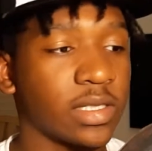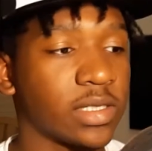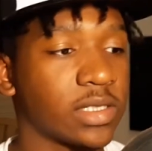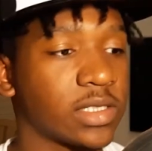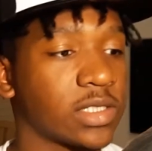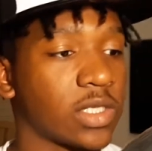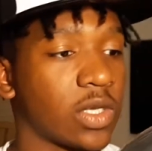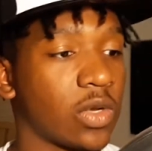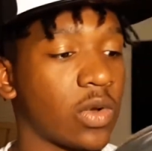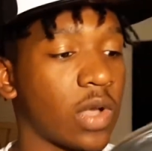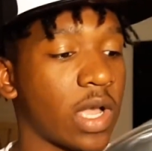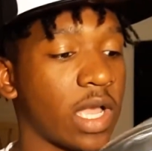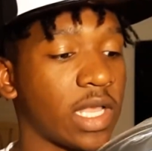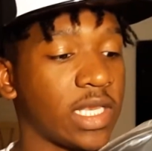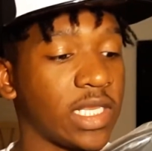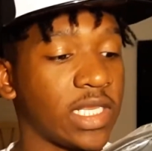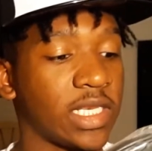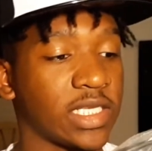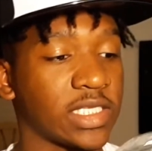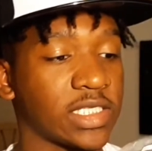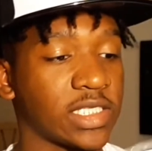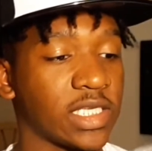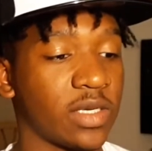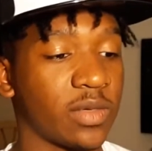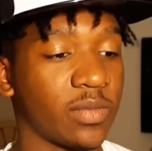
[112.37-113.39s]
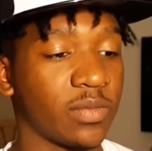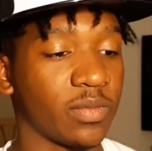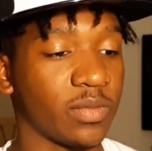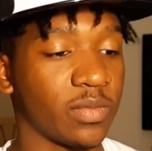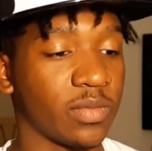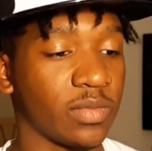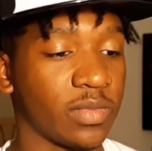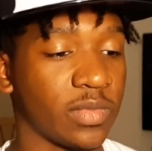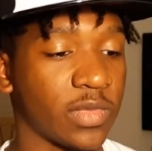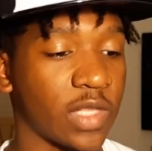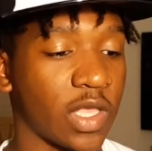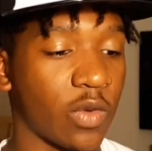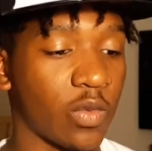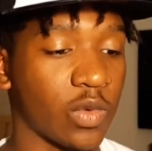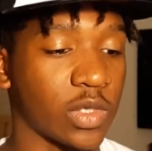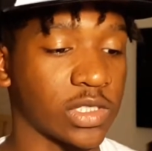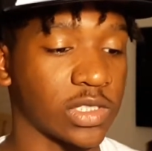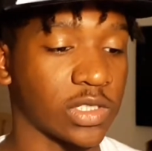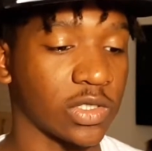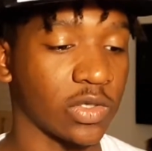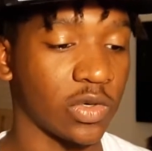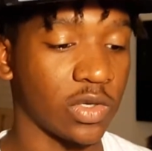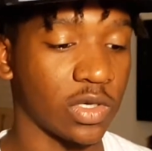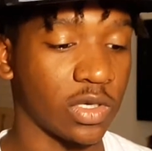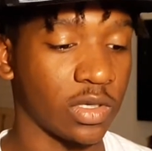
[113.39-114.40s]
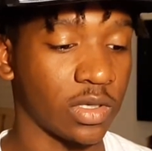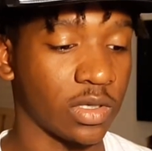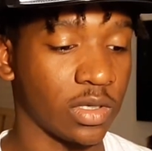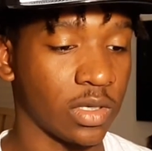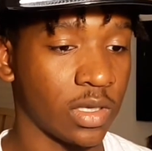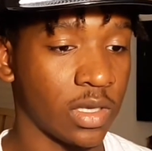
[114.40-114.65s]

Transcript: So I needed something that wasn't gonna